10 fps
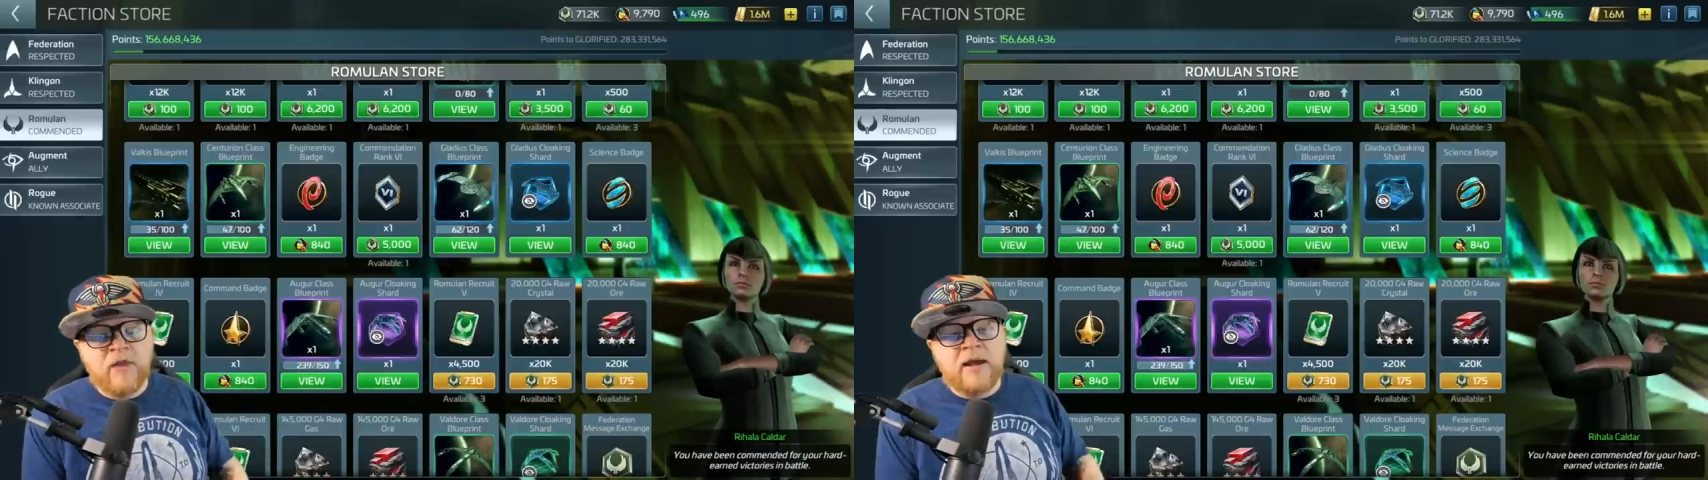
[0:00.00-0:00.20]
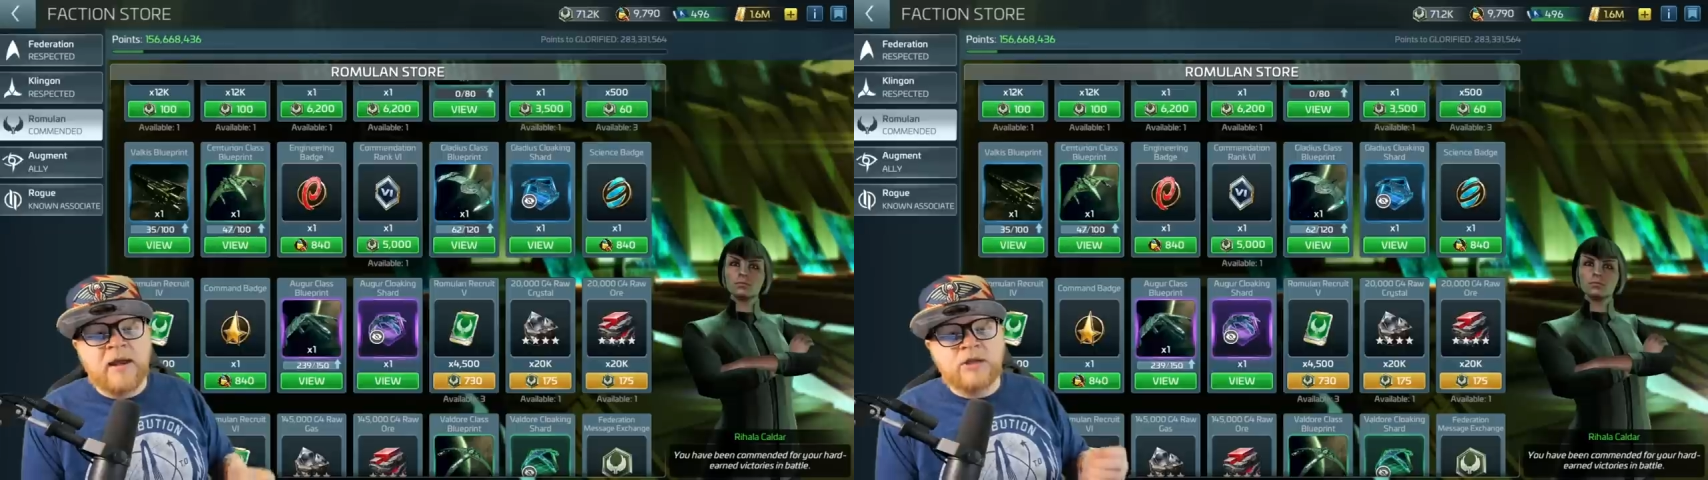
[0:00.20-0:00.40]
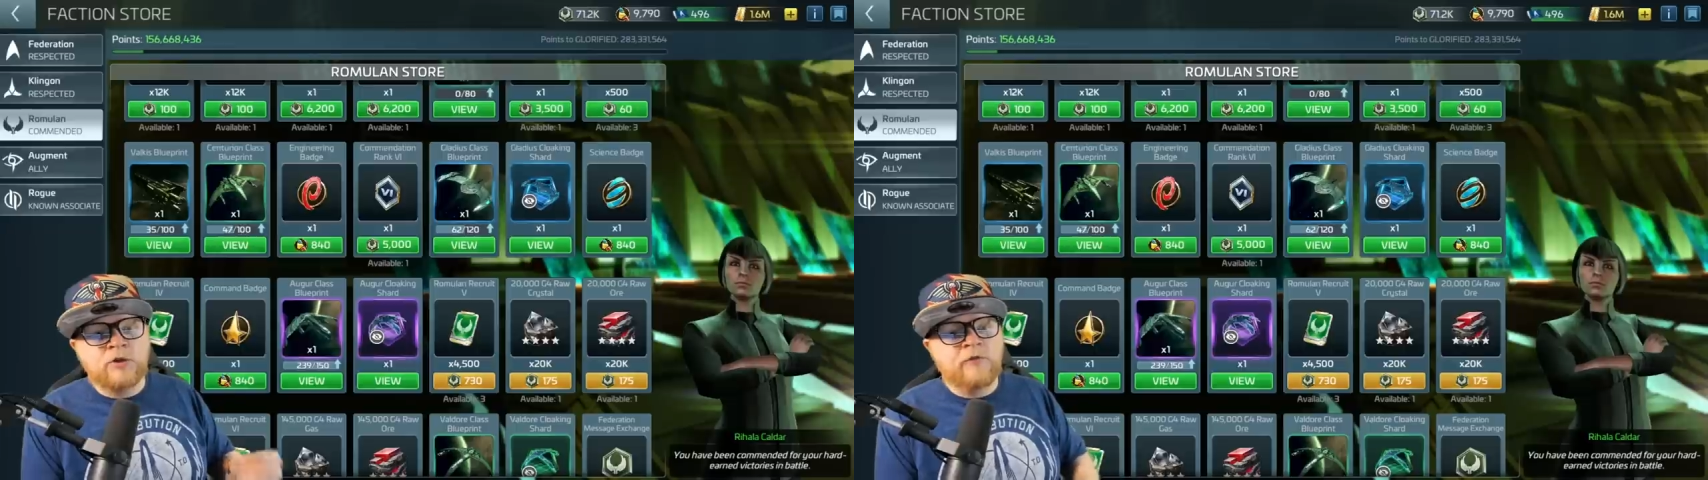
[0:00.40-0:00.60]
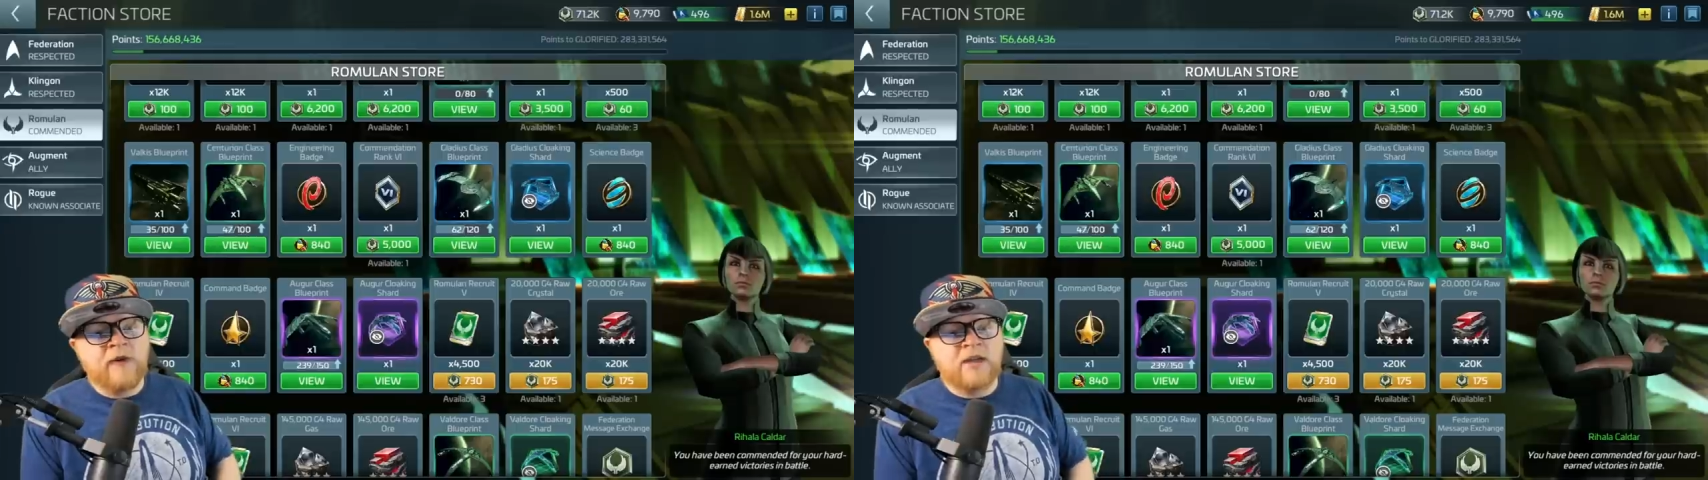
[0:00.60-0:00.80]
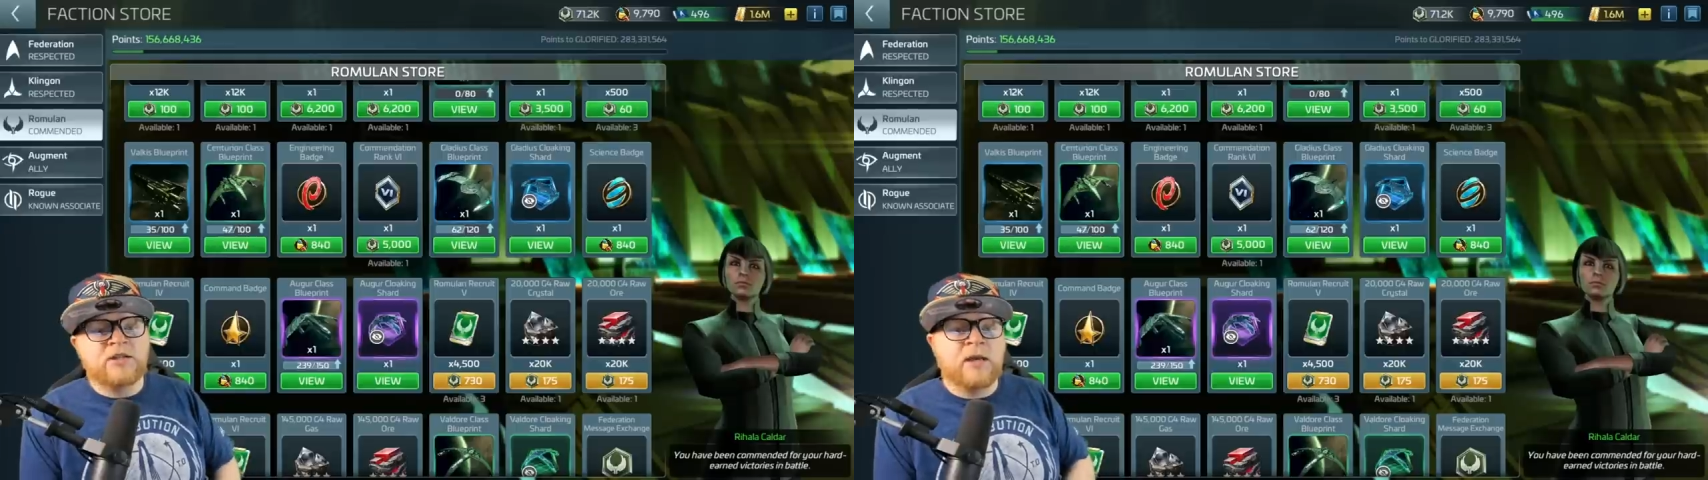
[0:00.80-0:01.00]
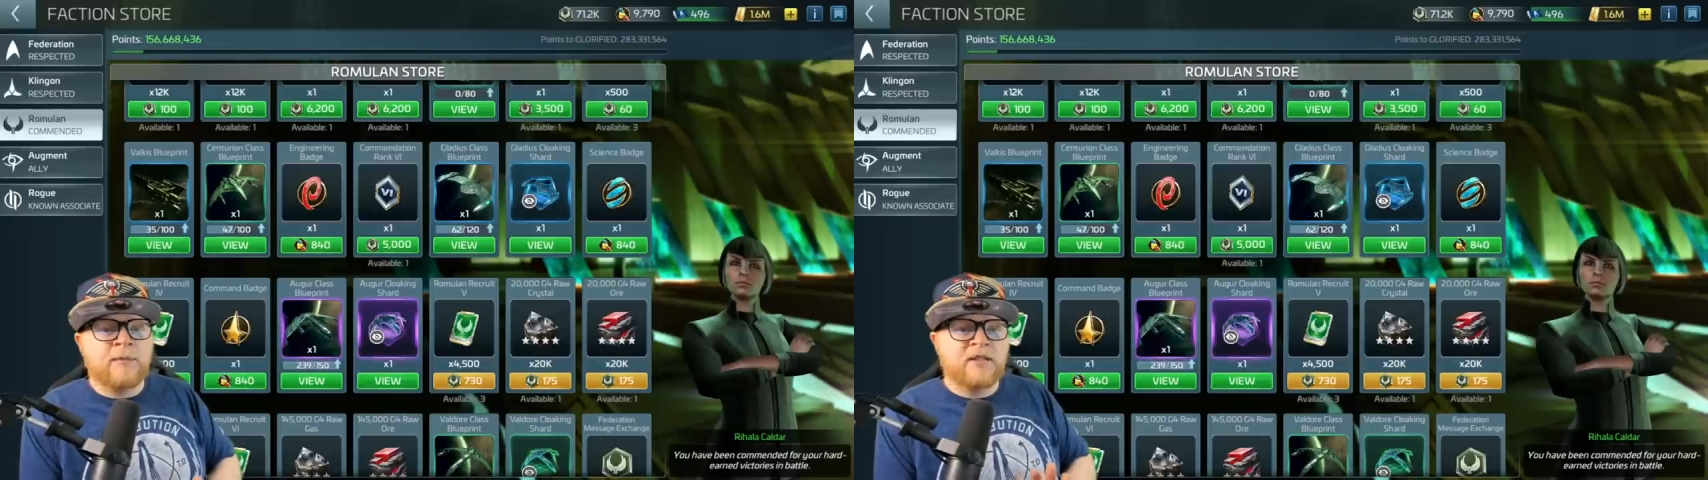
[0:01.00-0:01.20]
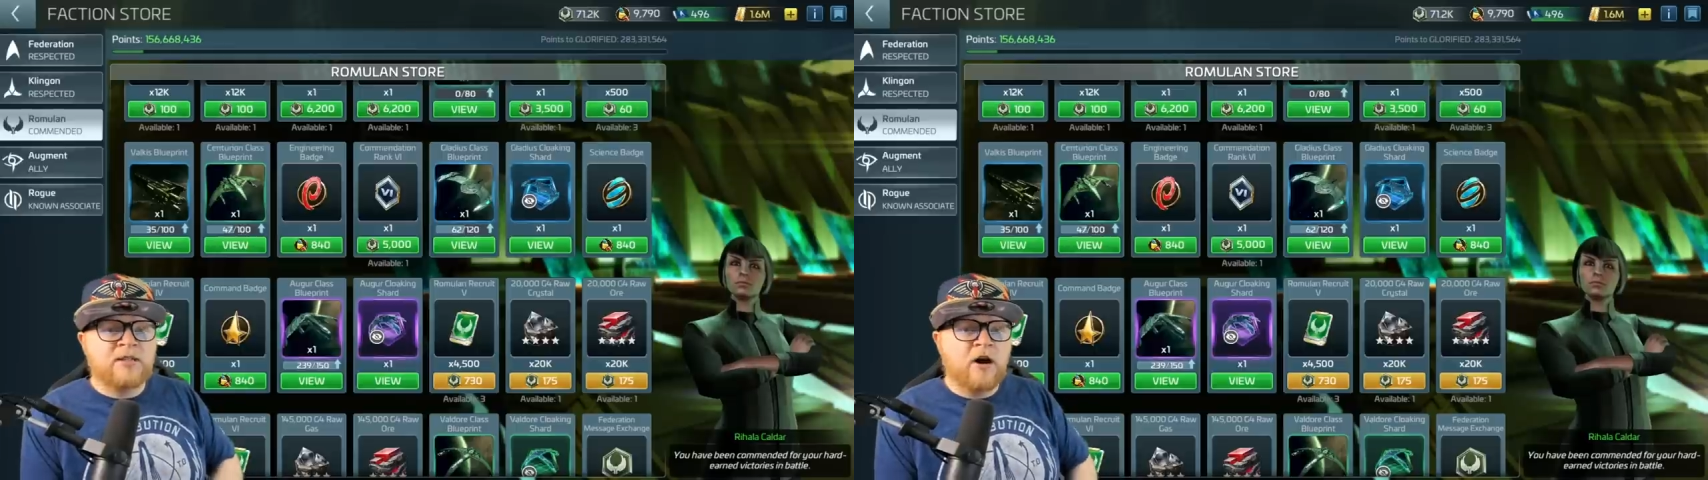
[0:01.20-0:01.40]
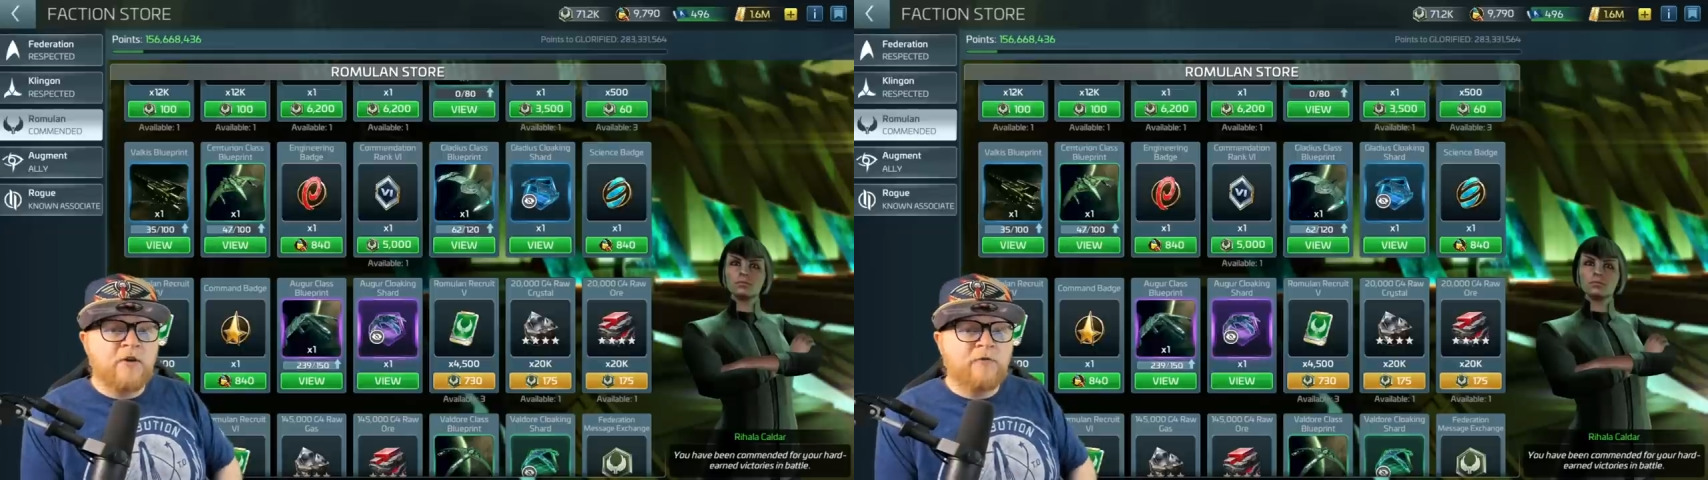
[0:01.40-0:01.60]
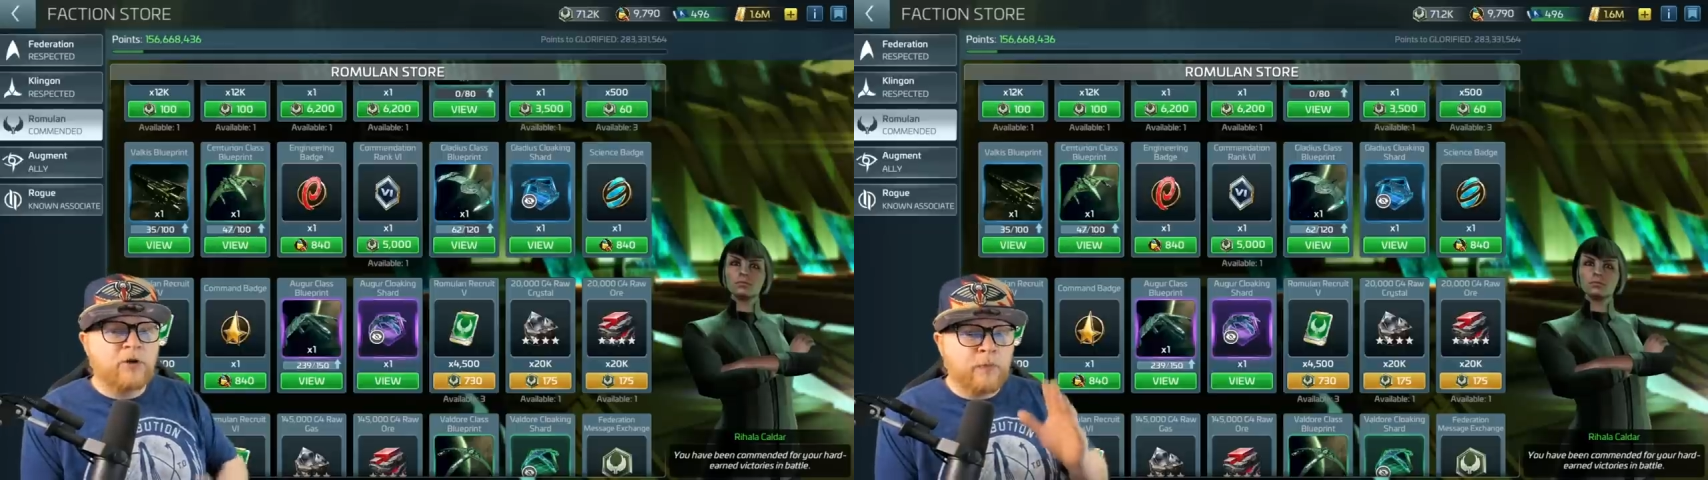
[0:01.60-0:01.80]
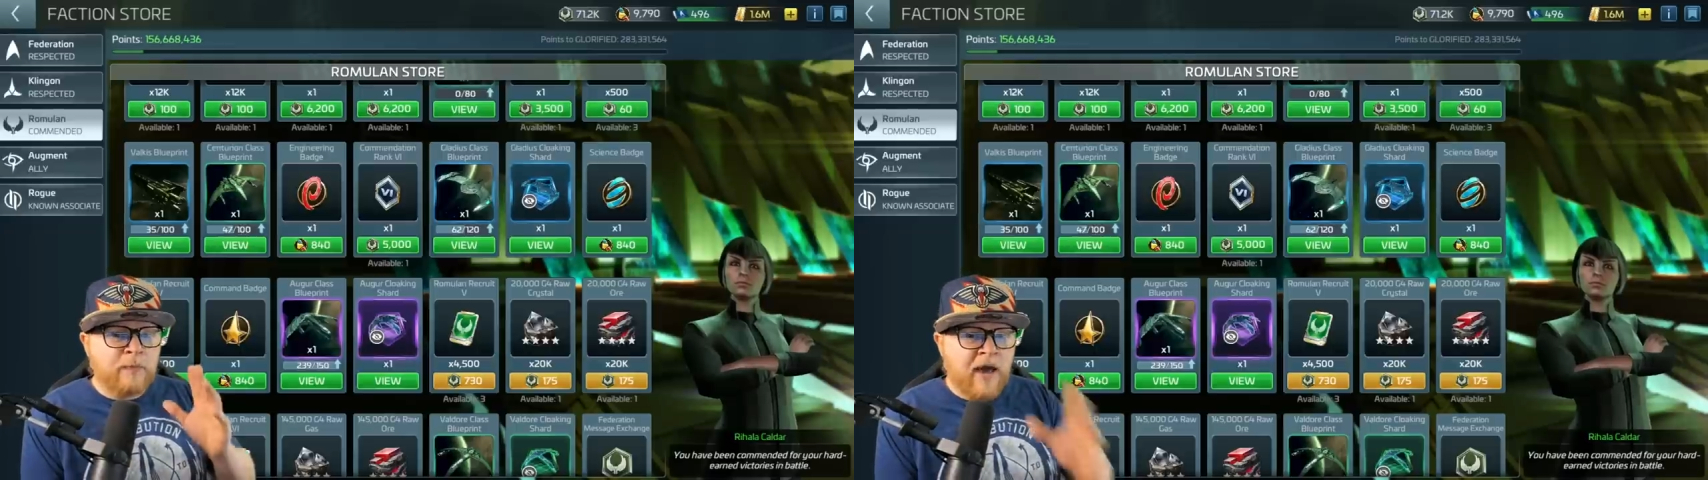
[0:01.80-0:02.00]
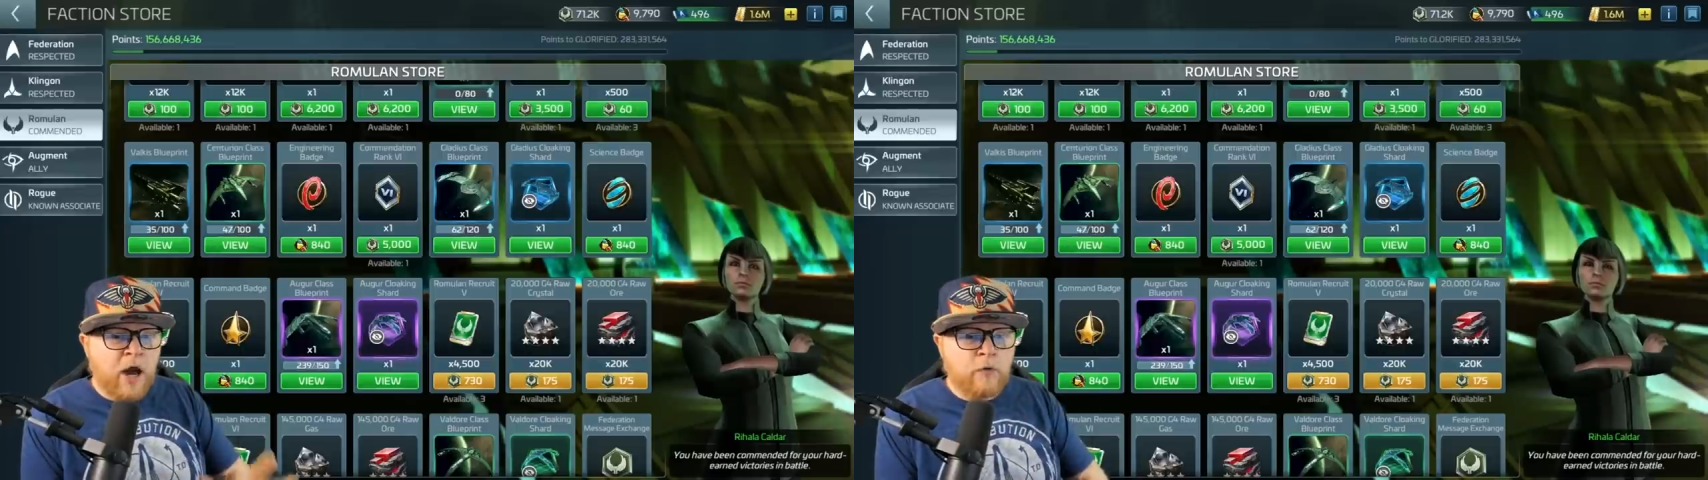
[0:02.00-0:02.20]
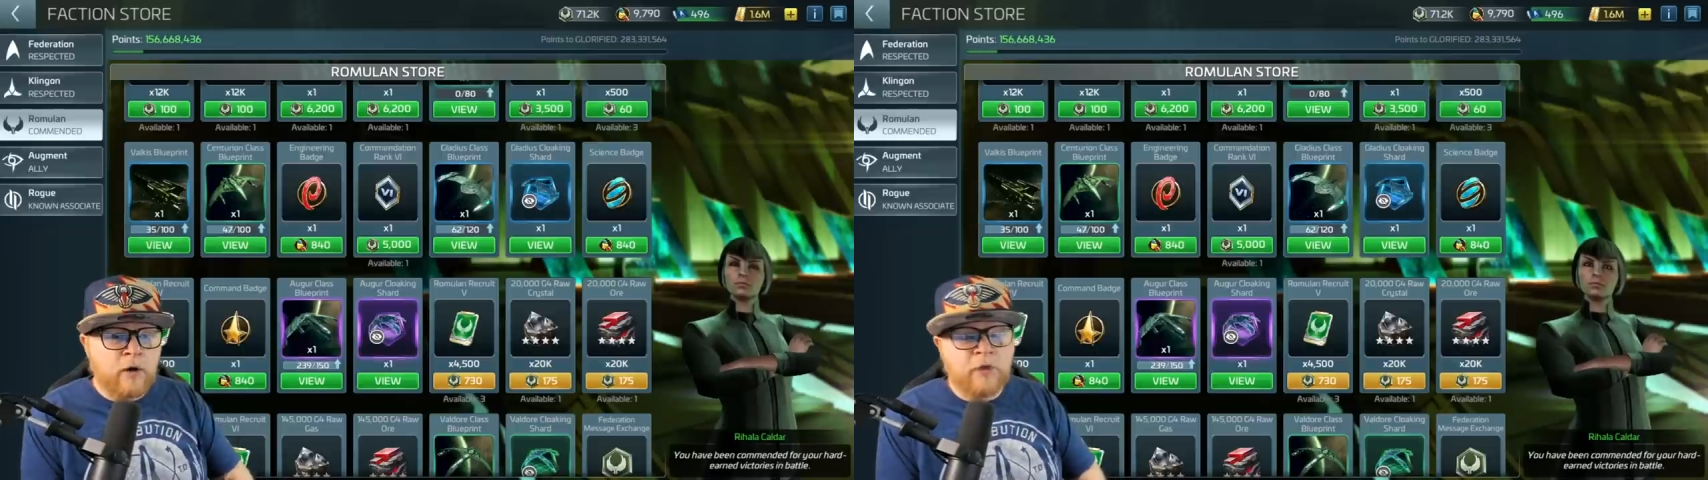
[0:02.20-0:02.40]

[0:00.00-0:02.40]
Now, dual faction can be tough when you're powering